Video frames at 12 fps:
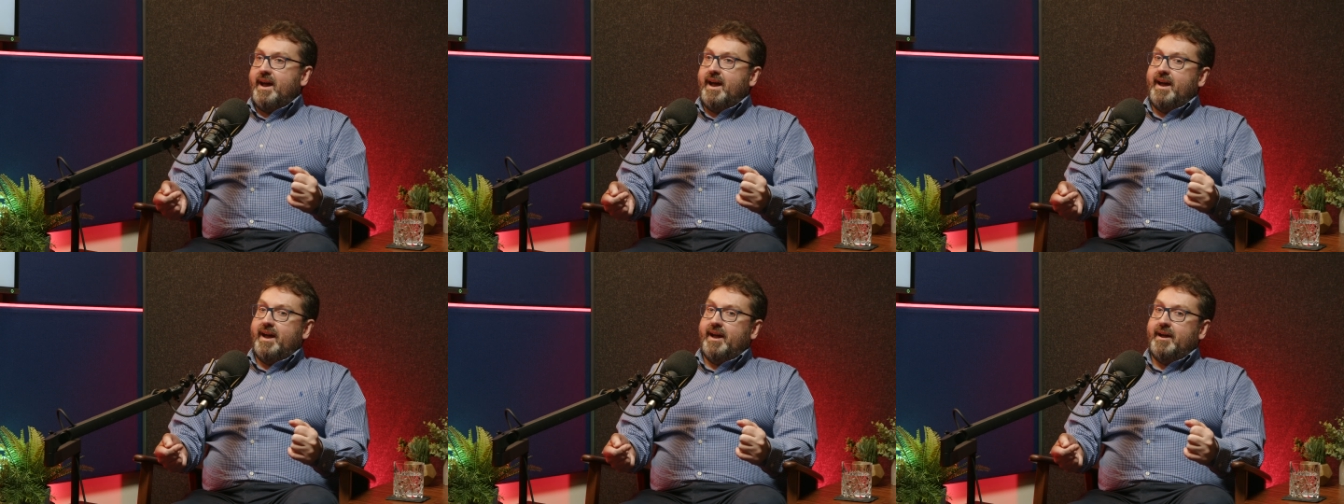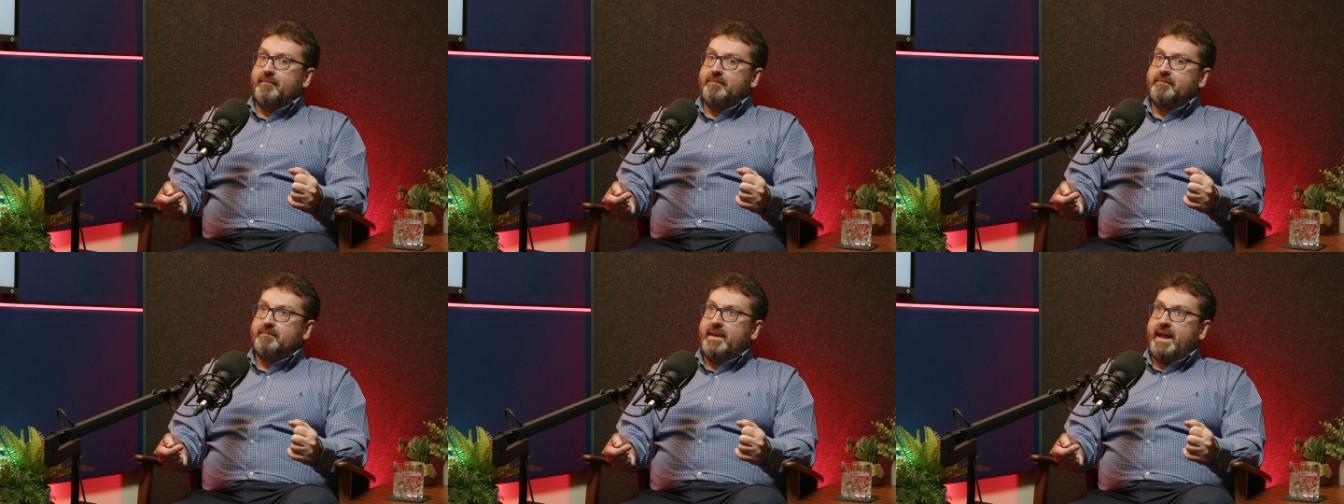
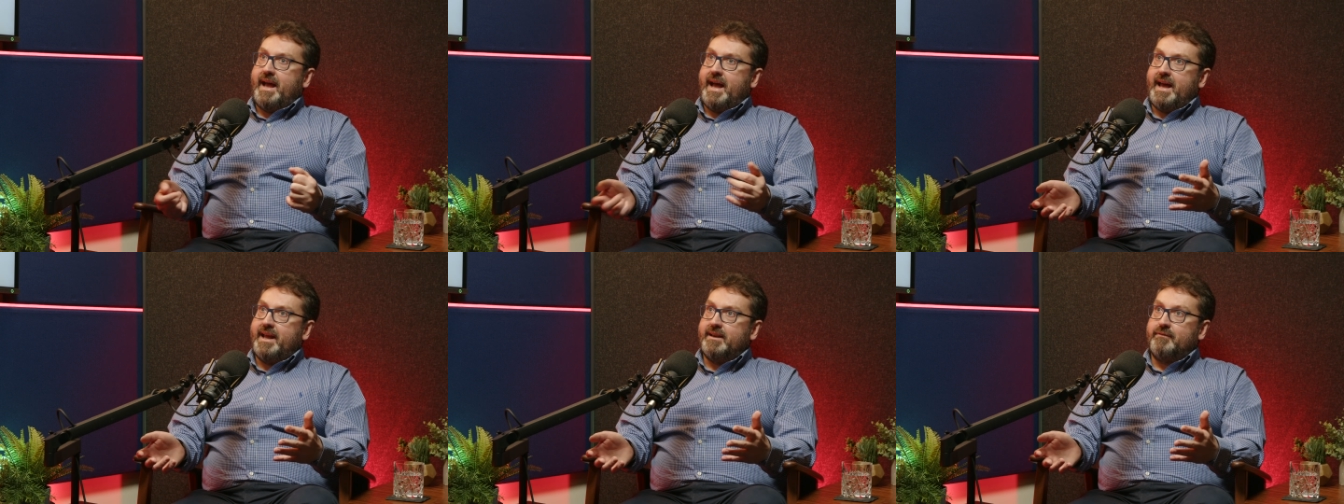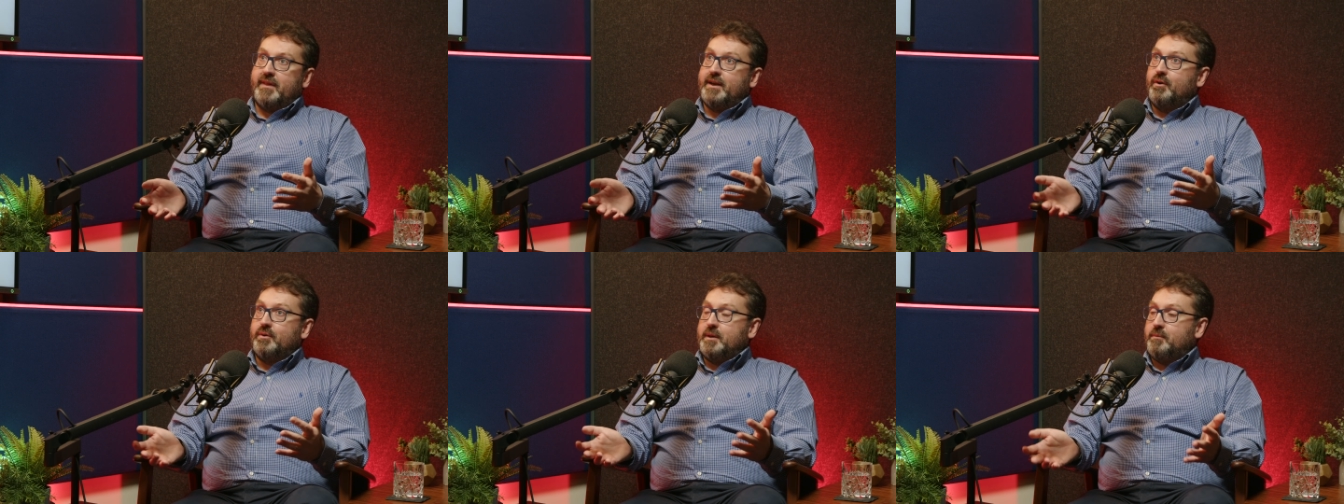And if they
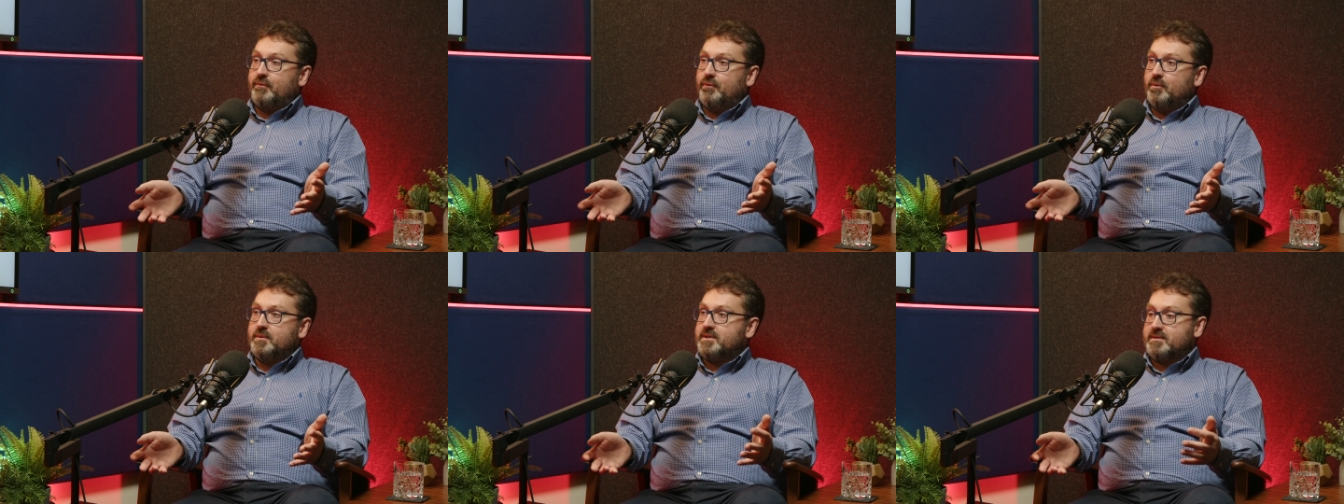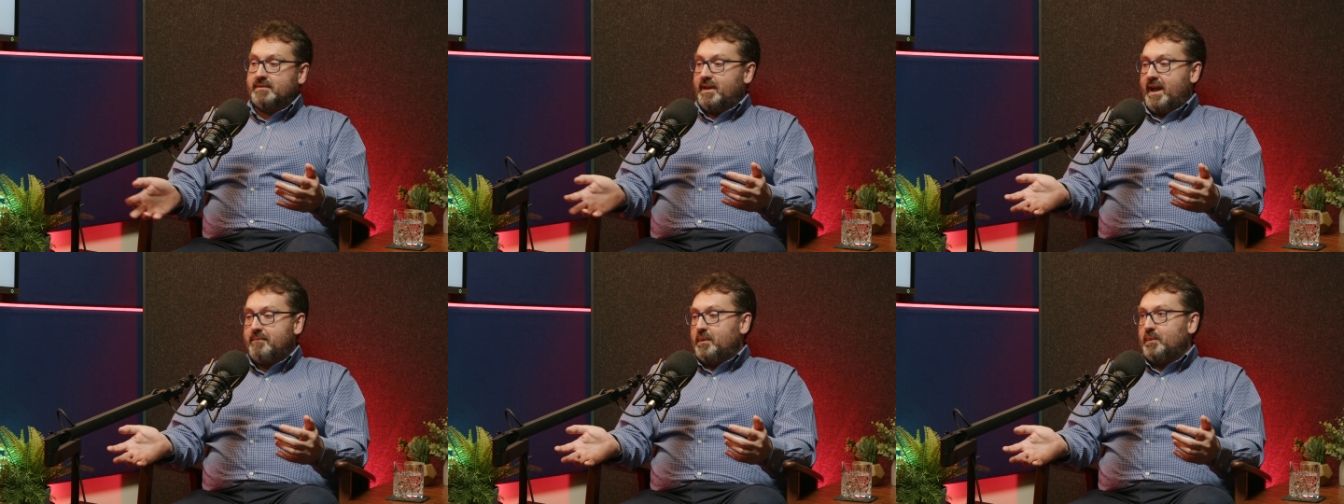don't need performance and
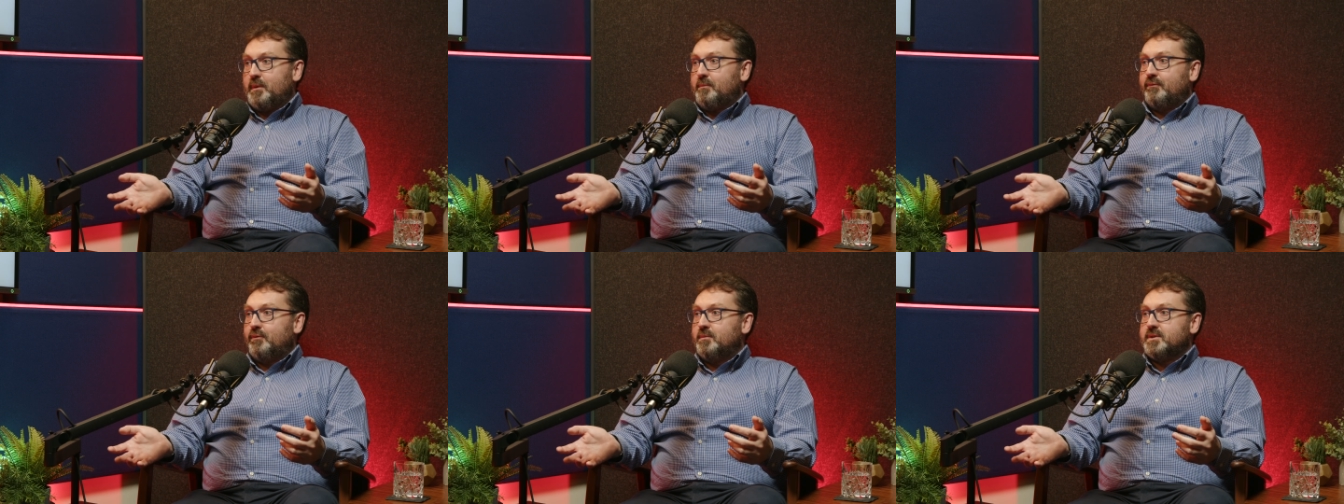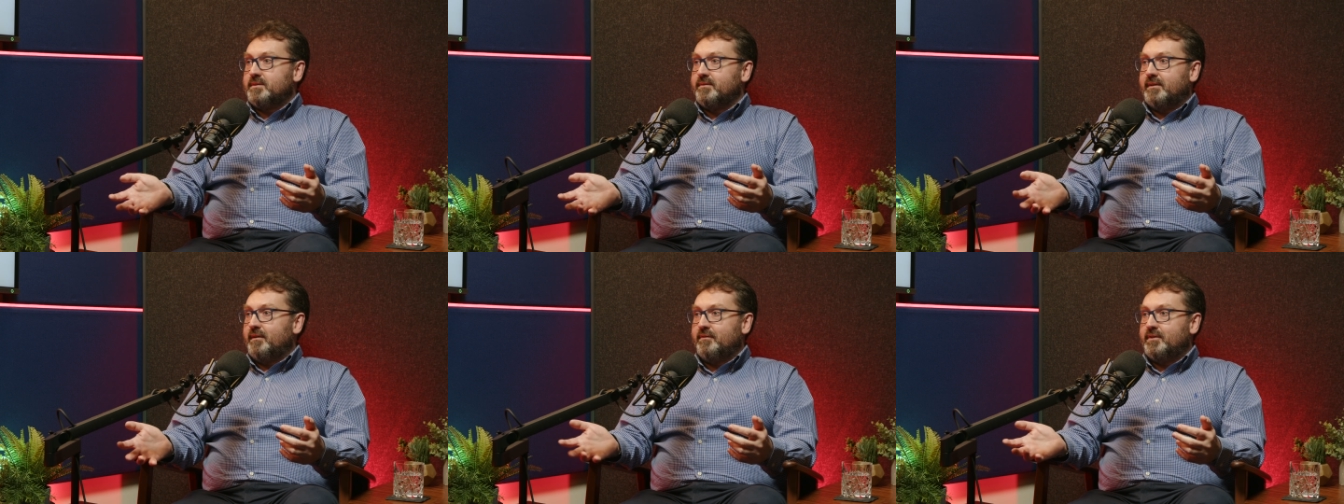they're happy with the performance of
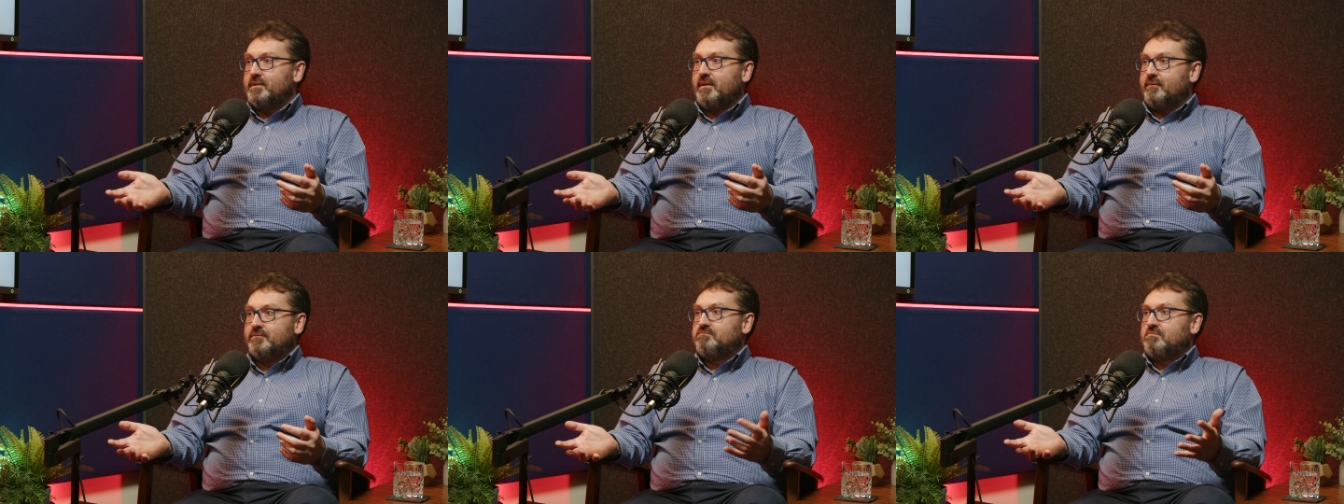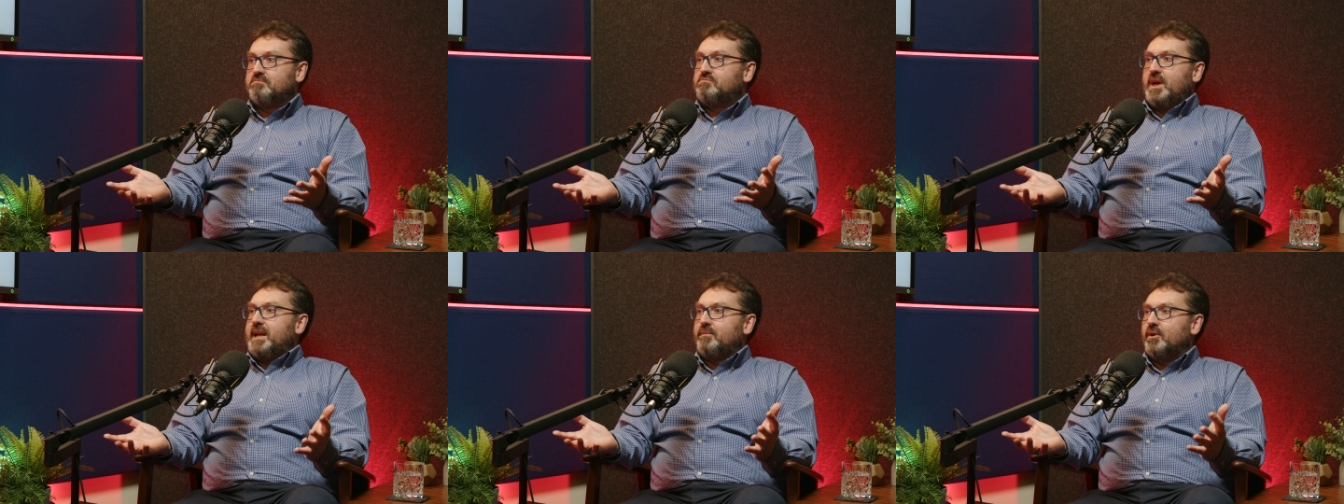
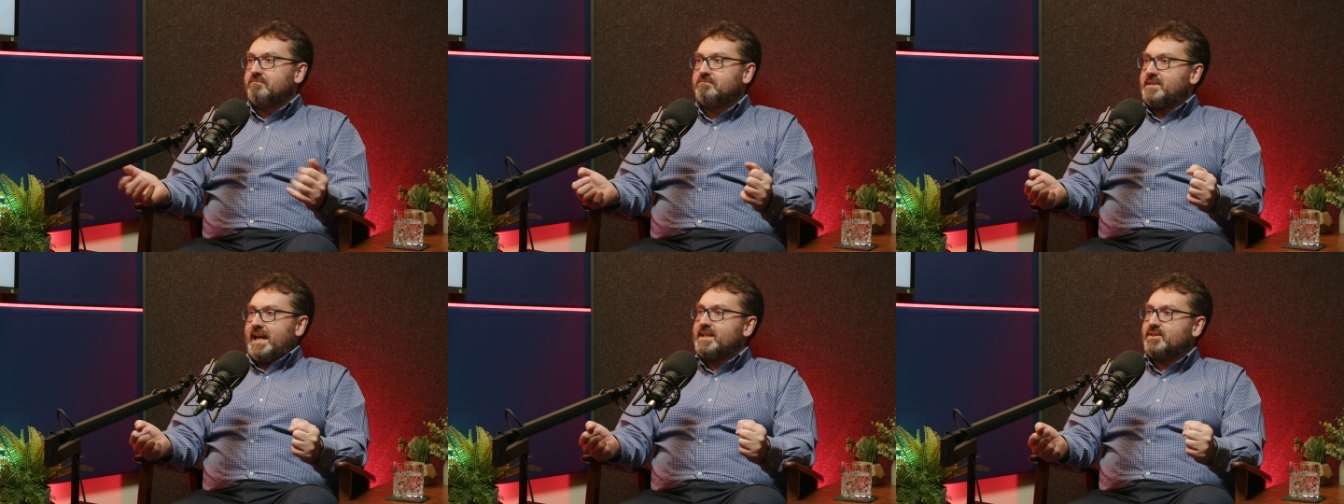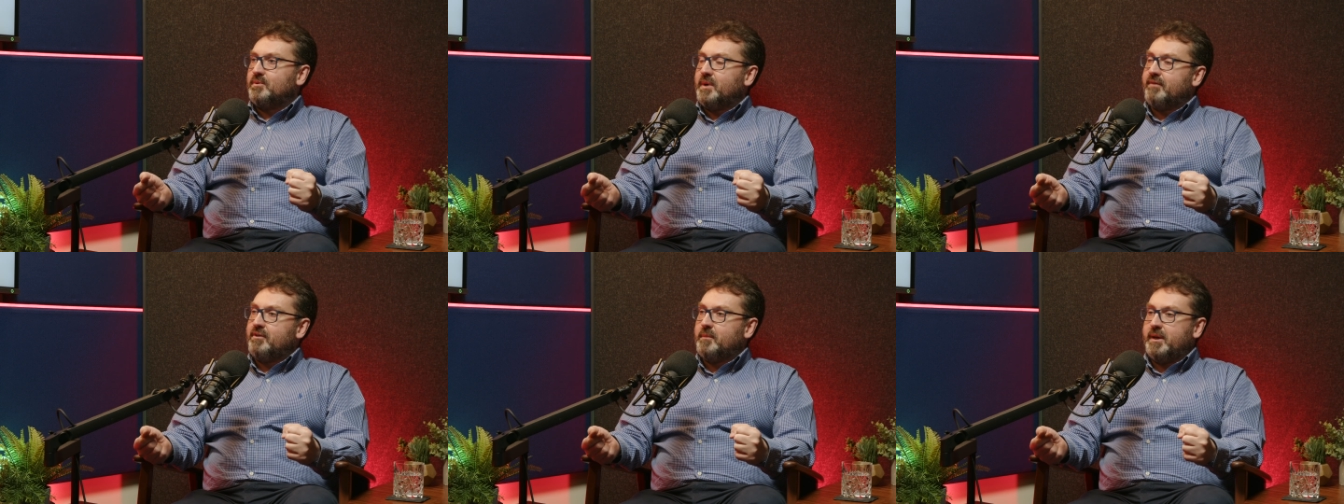JBOD SaaS or
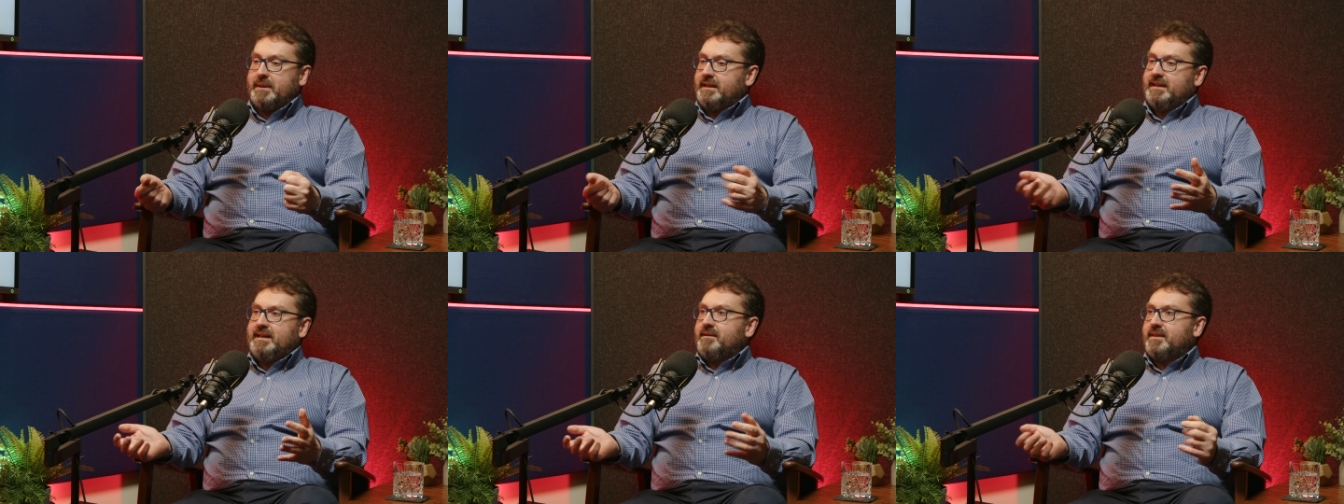whatever it might be,